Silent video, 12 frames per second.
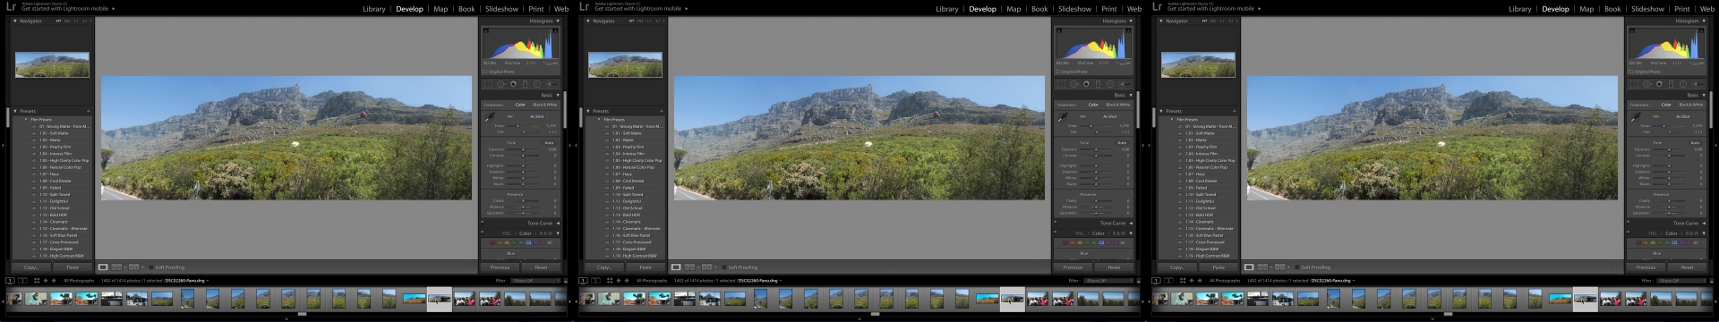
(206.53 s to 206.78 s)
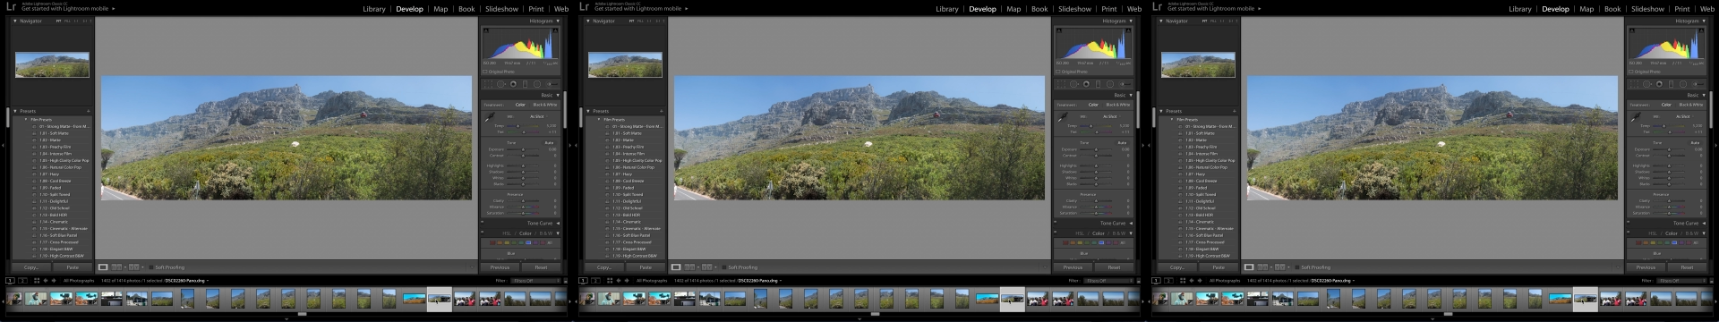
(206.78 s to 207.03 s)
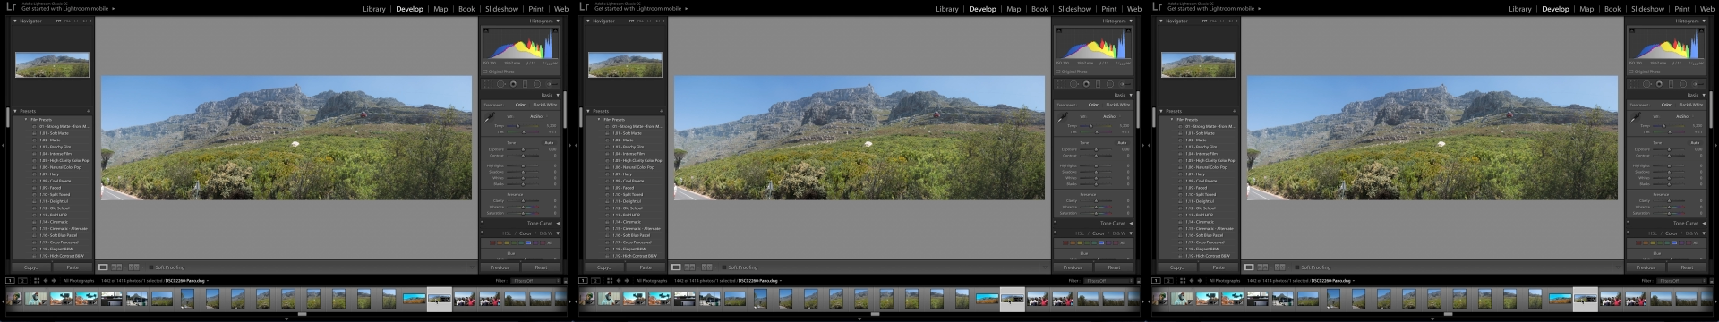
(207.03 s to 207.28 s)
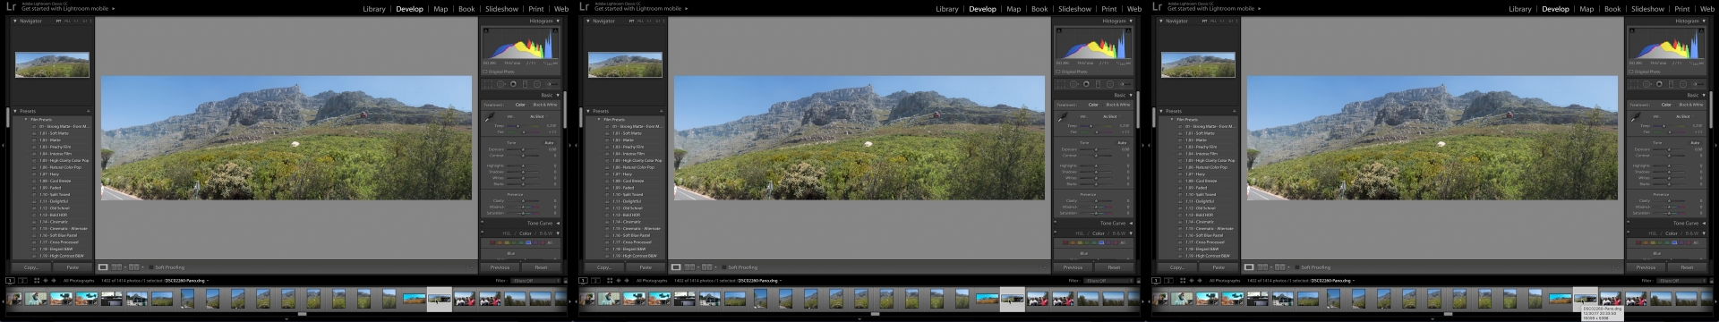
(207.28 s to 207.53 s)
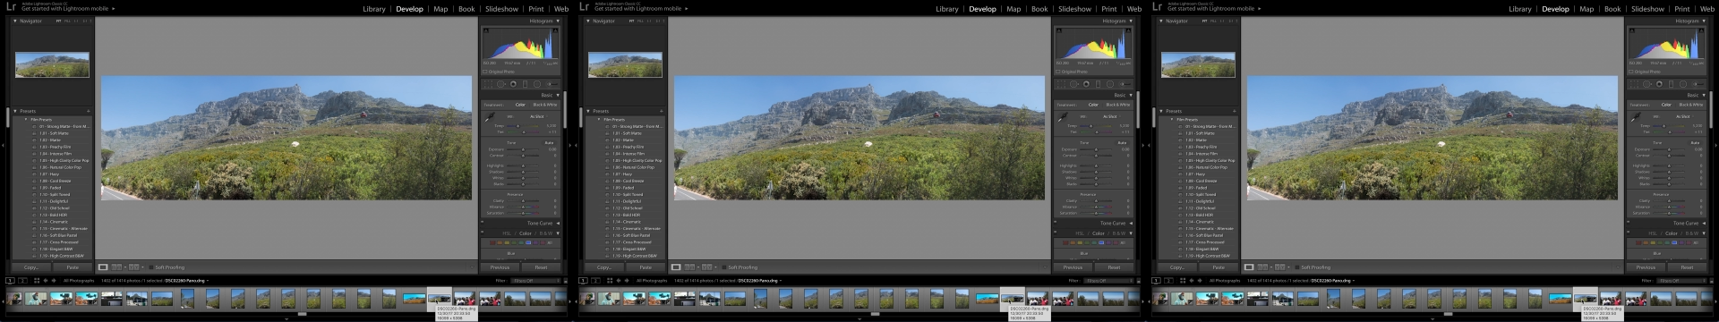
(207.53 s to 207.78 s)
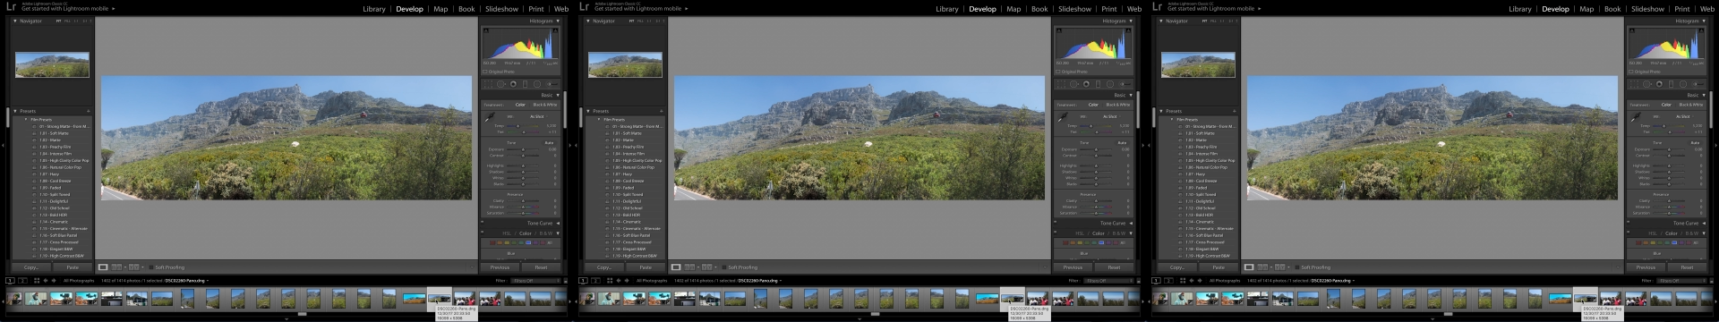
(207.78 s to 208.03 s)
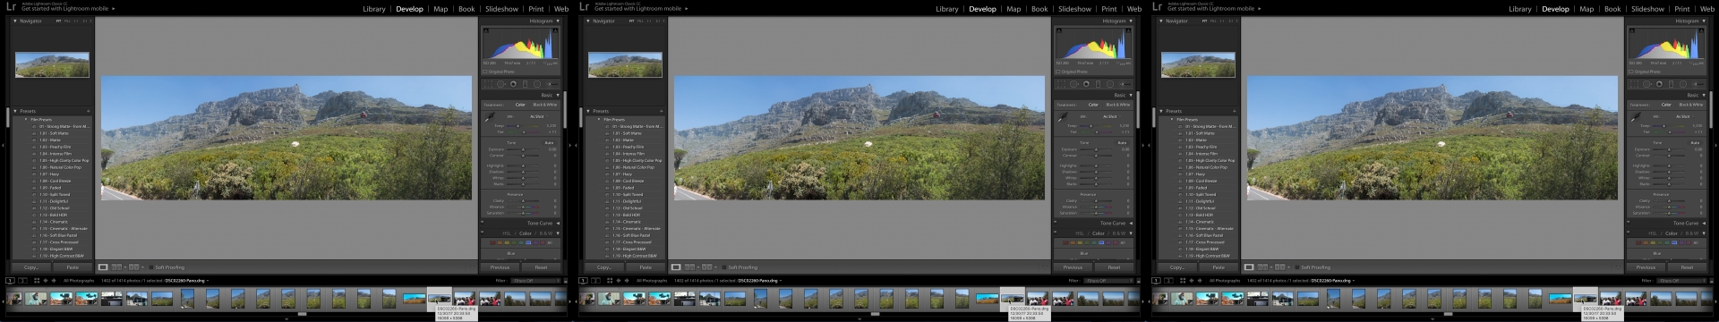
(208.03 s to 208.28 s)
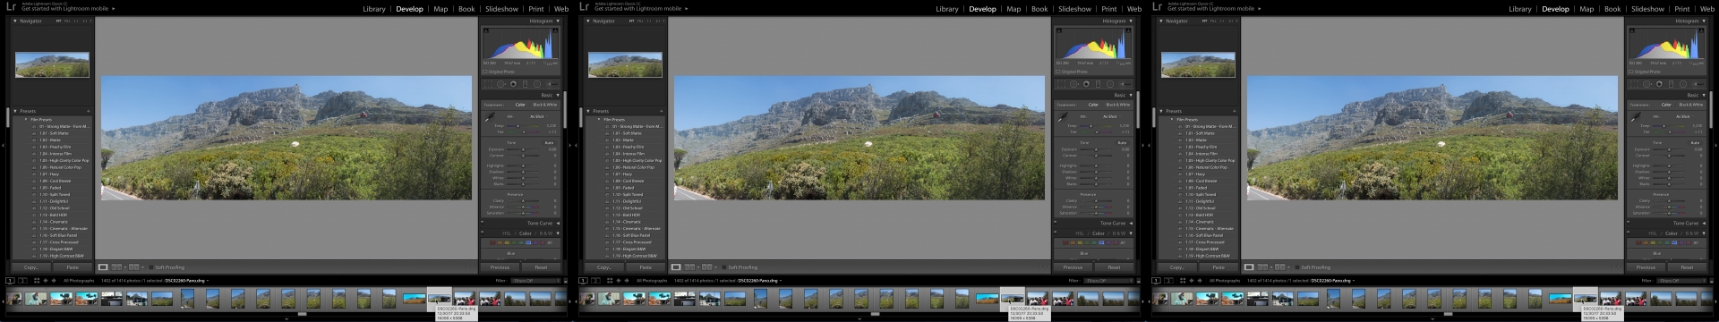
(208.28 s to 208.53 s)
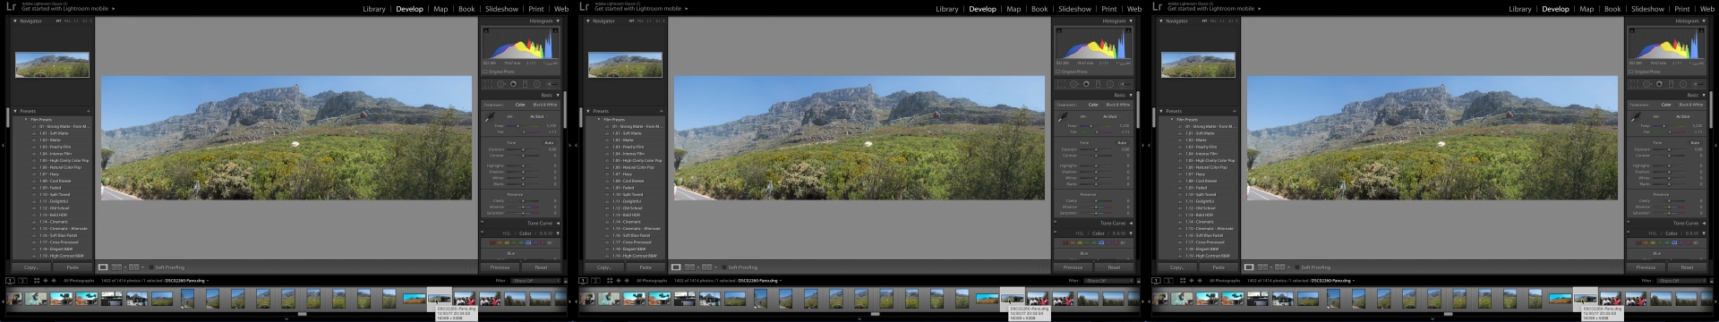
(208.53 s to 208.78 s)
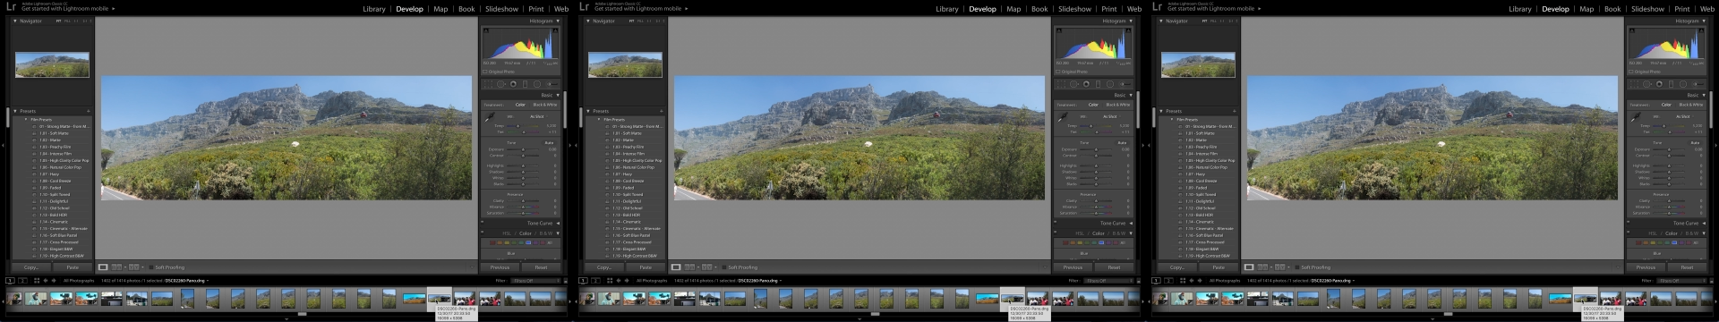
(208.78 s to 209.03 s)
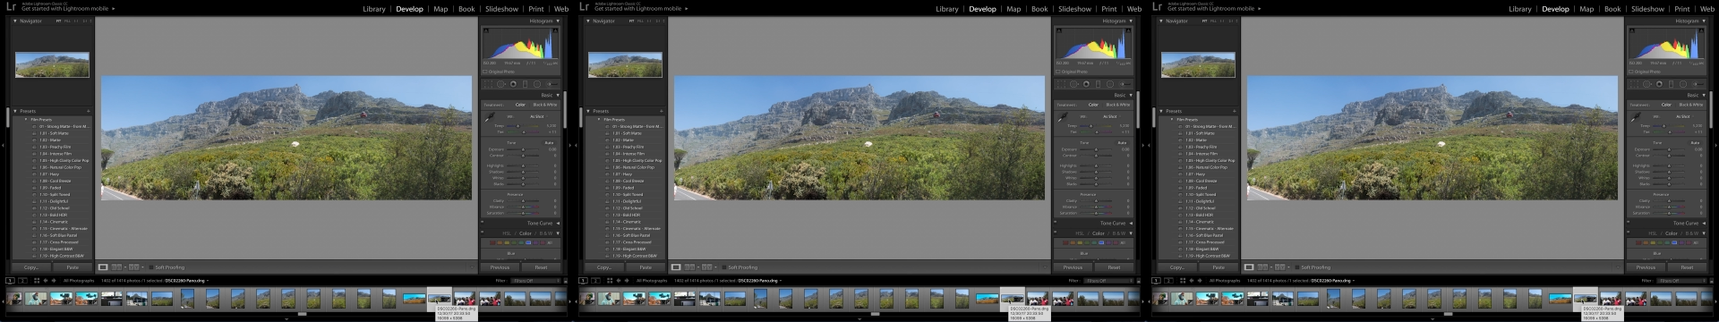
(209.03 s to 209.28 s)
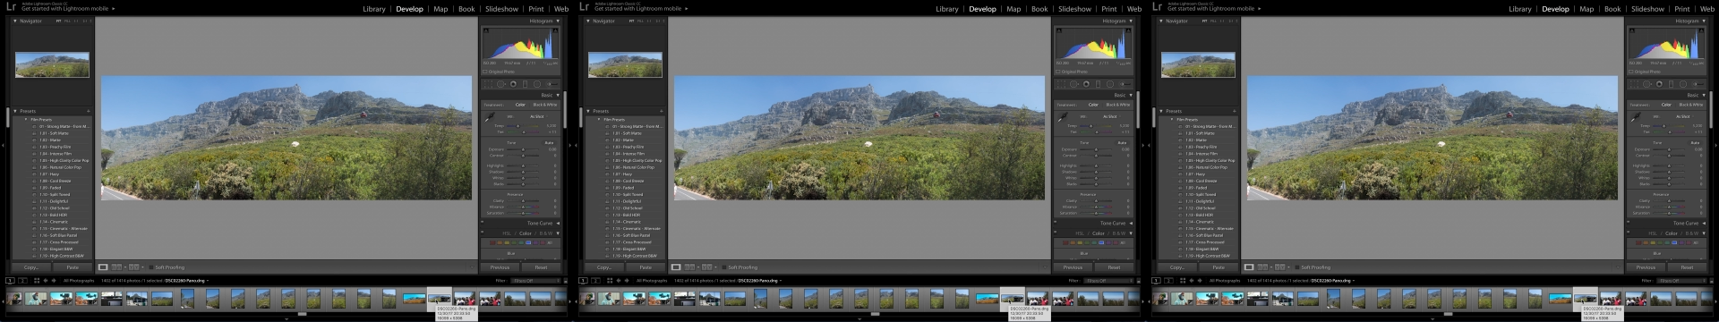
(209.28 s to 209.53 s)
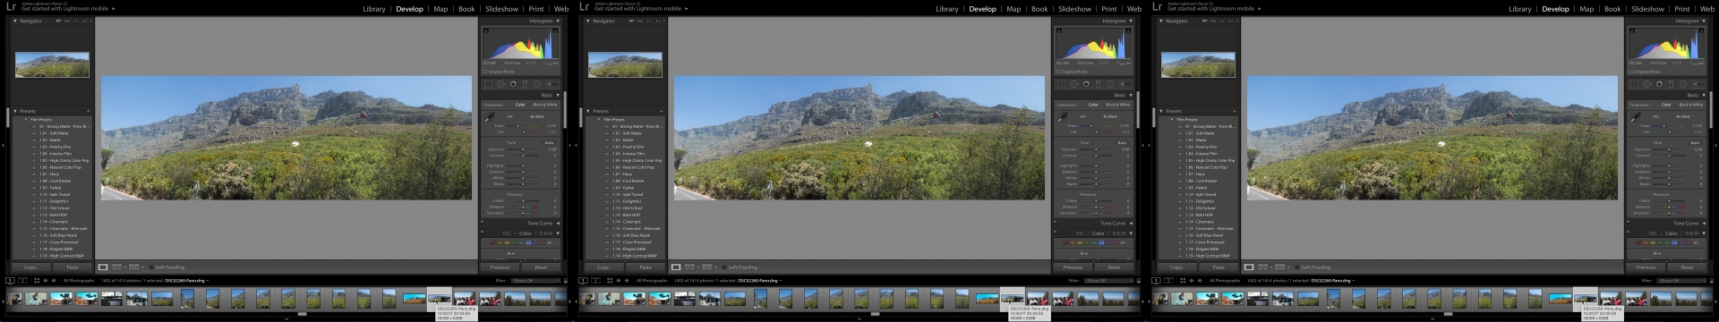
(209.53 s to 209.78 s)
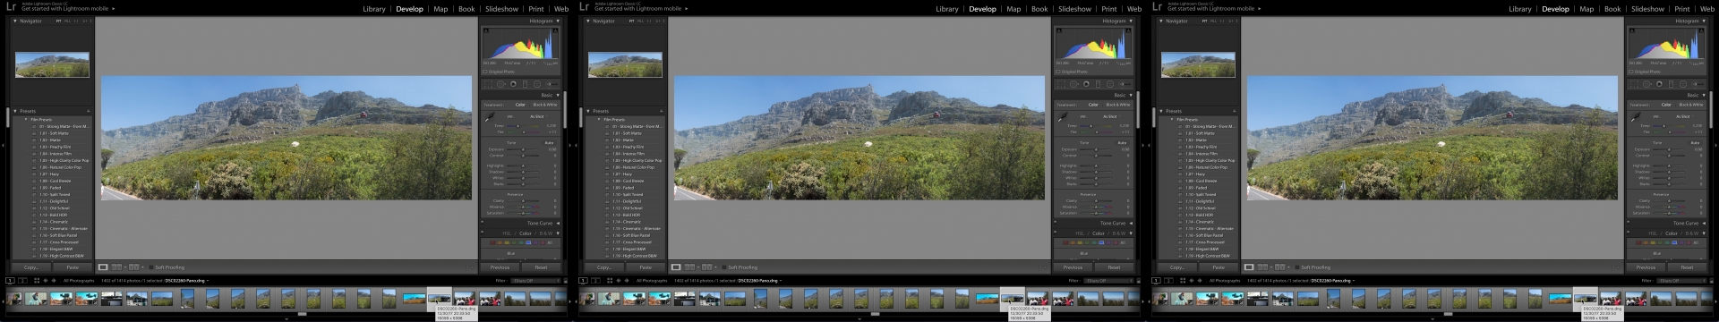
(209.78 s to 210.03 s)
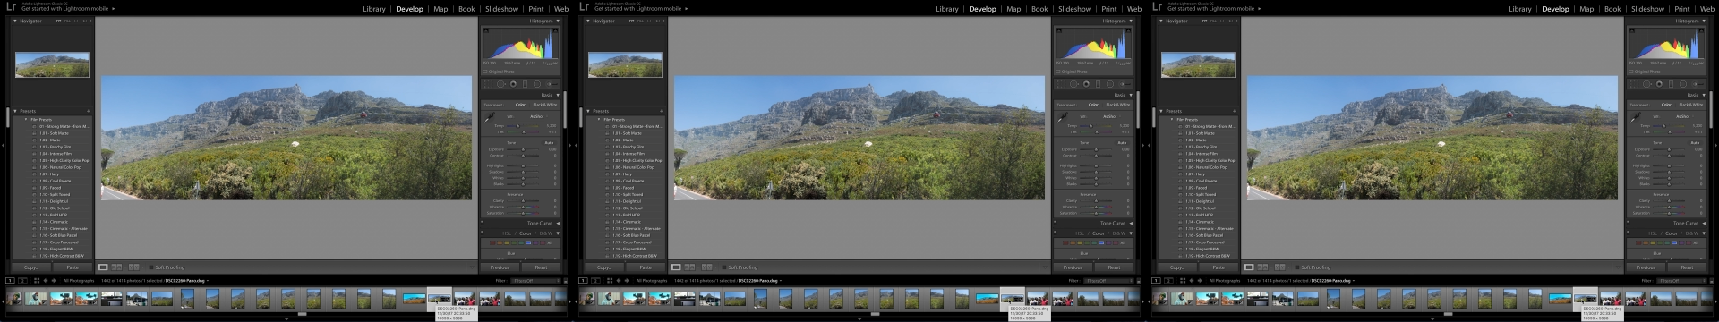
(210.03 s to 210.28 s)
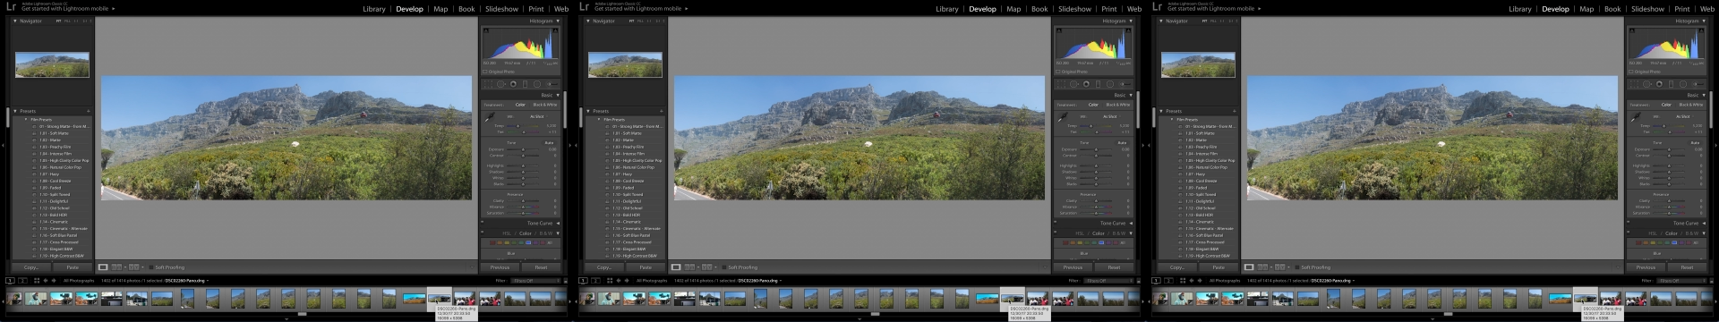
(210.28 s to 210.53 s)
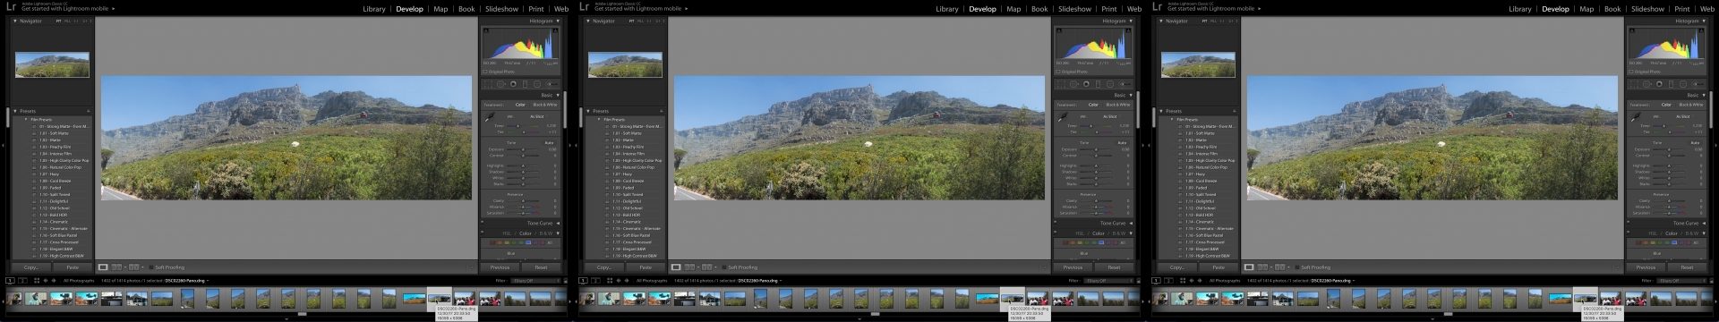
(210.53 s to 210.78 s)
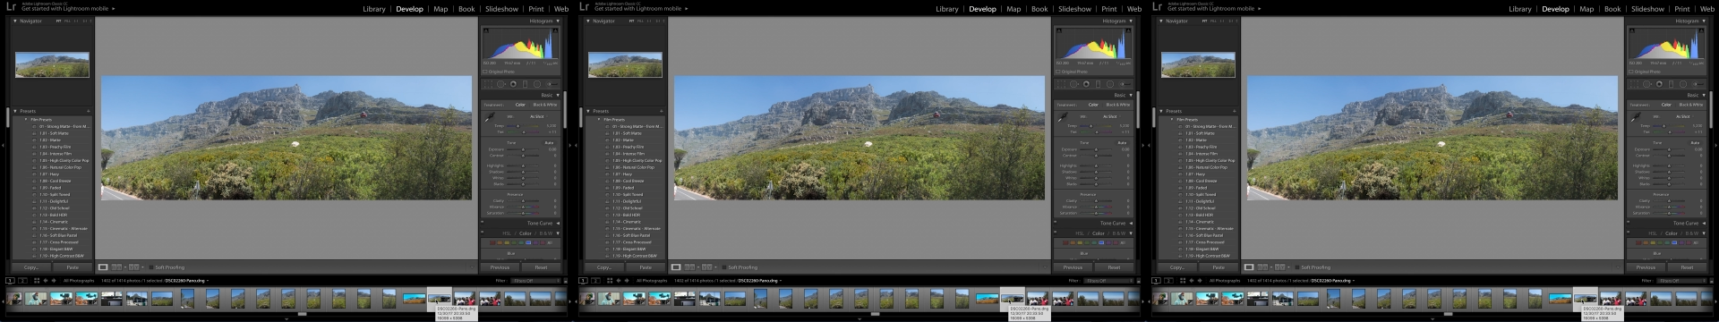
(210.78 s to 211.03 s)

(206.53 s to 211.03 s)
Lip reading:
(no speaker visible)